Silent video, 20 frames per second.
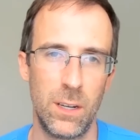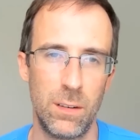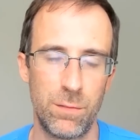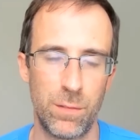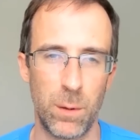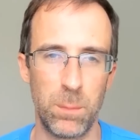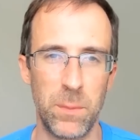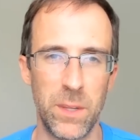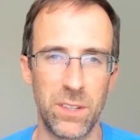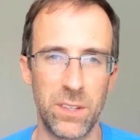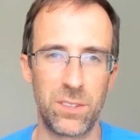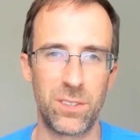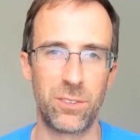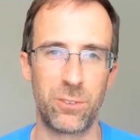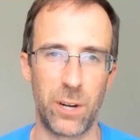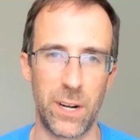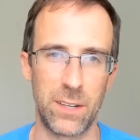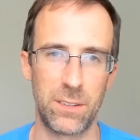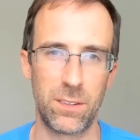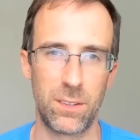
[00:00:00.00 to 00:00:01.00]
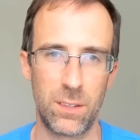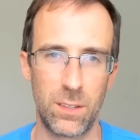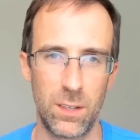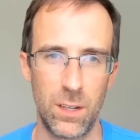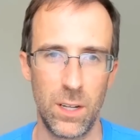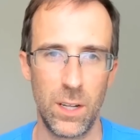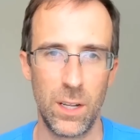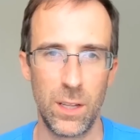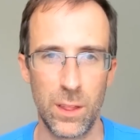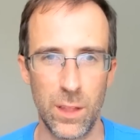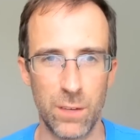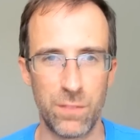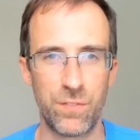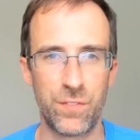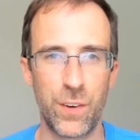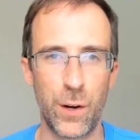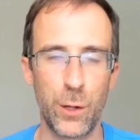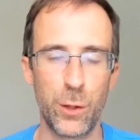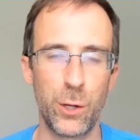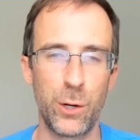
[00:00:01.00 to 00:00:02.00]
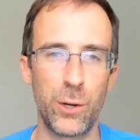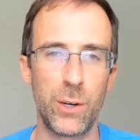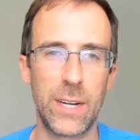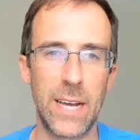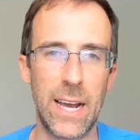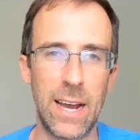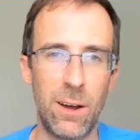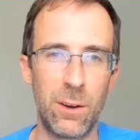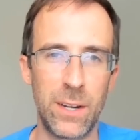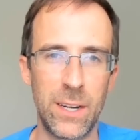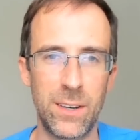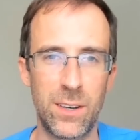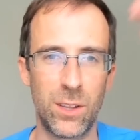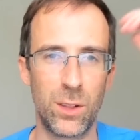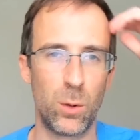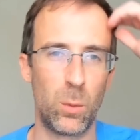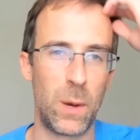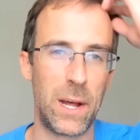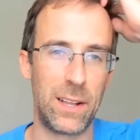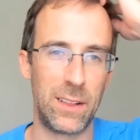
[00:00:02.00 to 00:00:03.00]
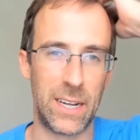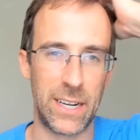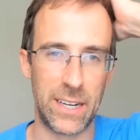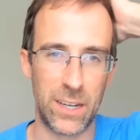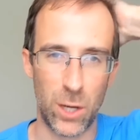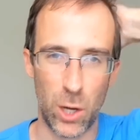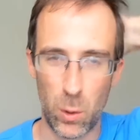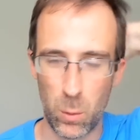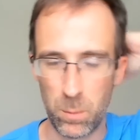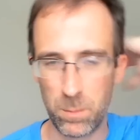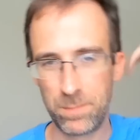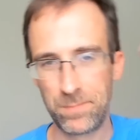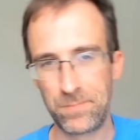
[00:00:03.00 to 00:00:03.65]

from this stress? The further down into the well I go,